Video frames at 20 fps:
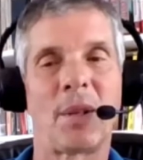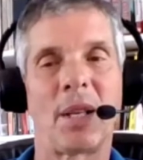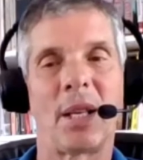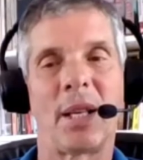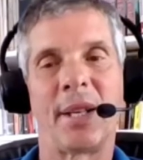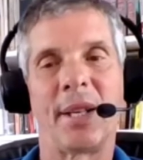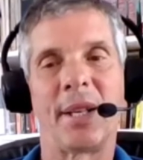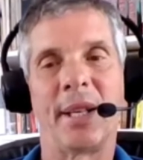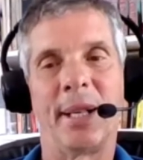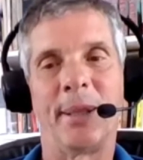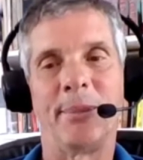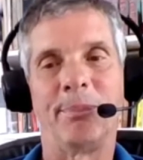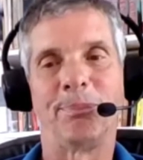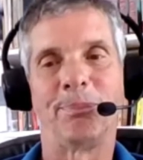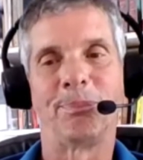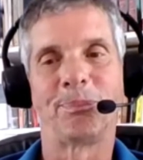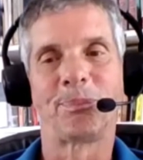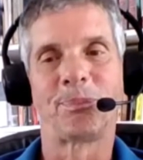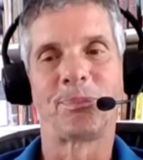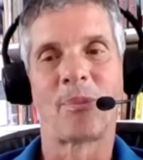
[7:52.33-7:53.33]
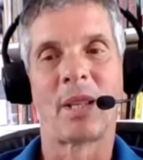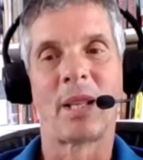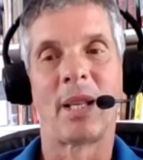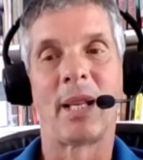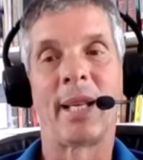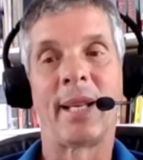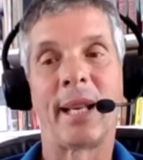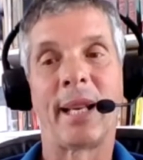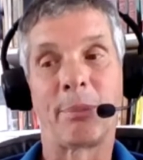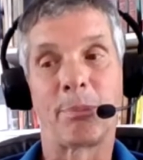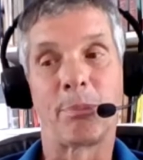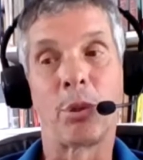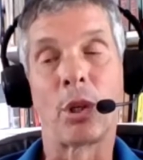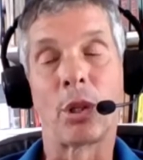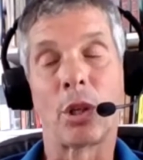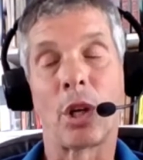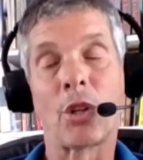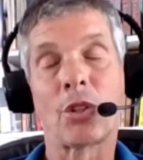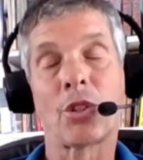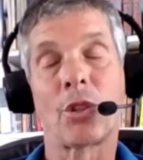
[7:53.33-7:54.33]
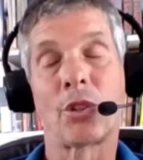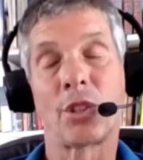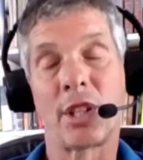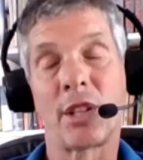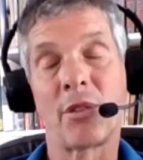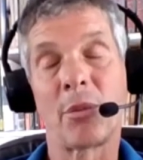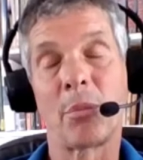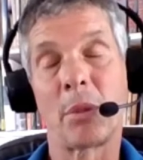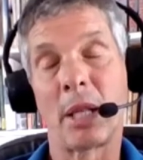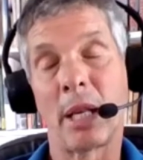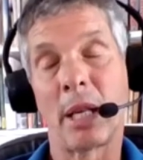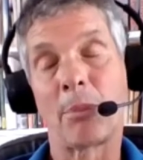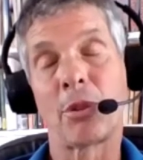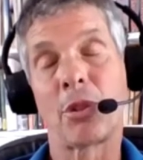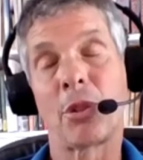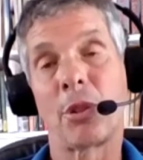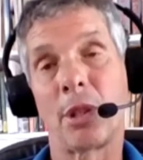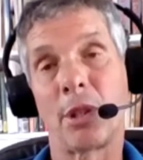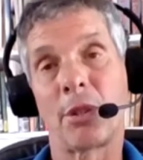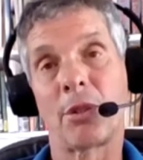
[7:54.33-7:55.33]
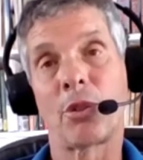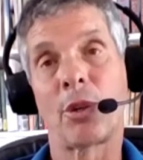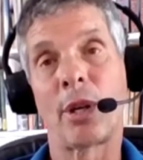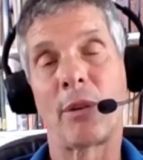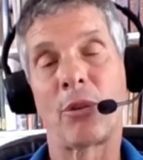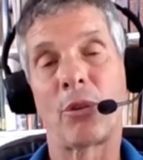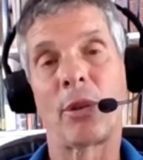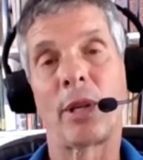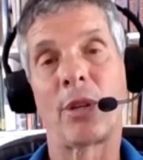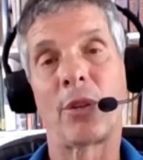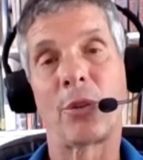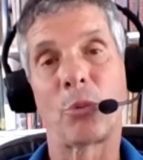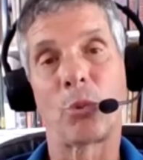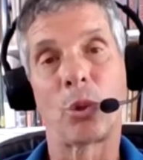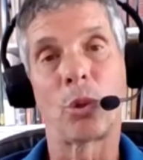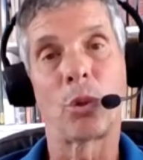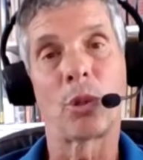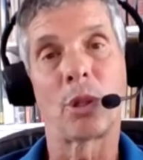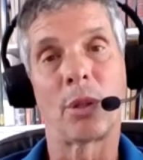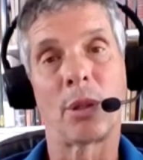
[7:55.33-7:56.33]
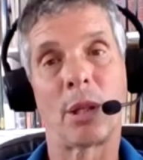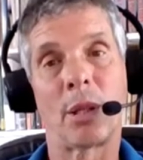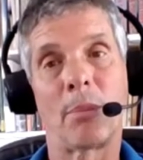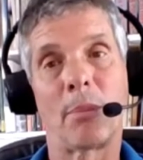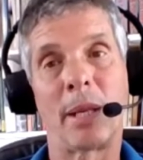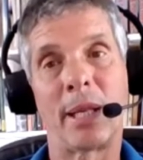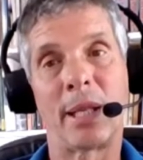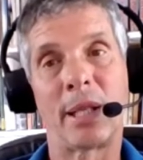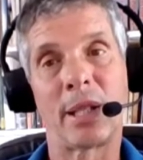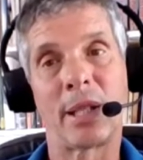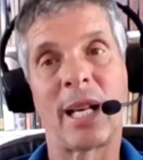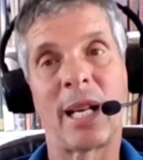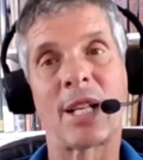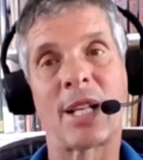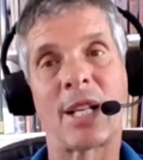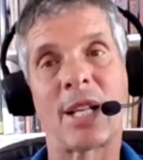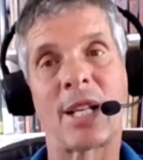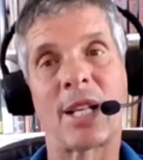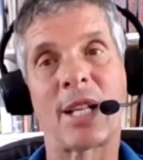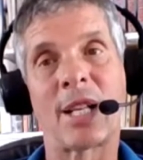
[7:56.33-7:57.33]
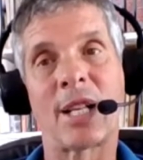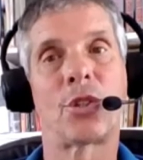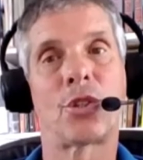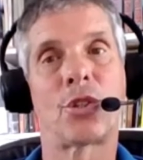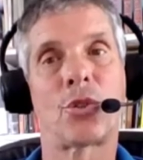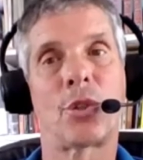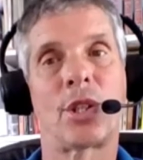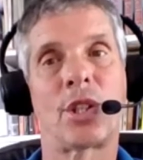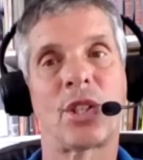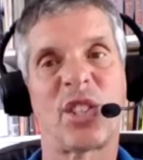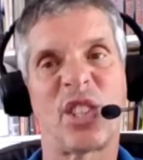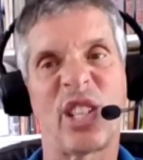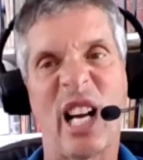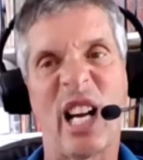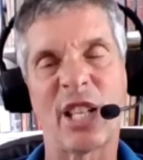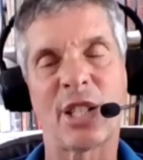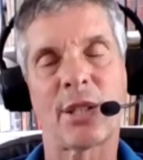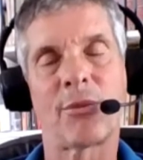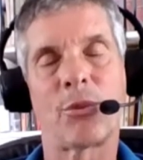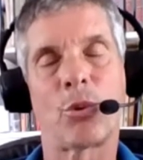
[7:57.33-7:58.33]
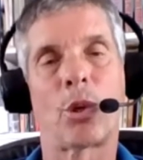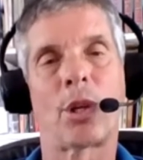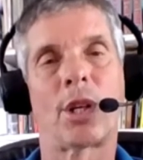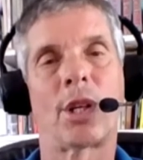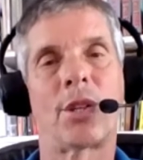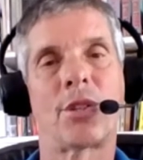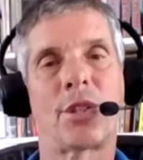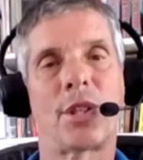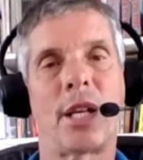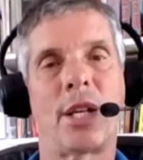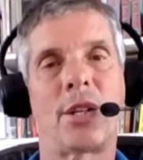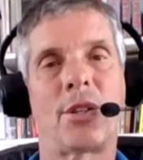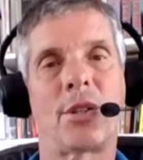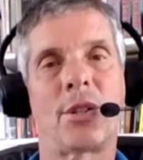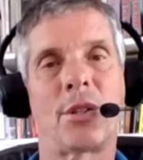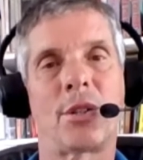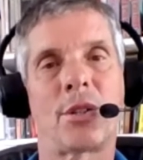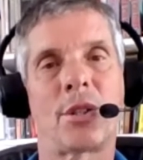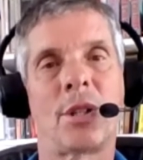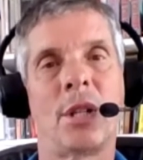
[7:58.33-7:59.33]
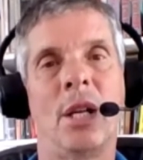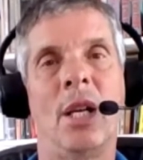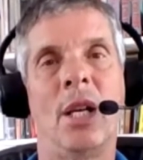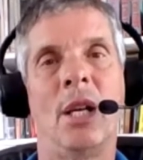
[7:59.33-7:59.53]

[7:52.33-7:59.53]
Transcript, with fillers: And, um, and that book also has given me opportunity to travel around the world and meet lots of industries, lots of organizations,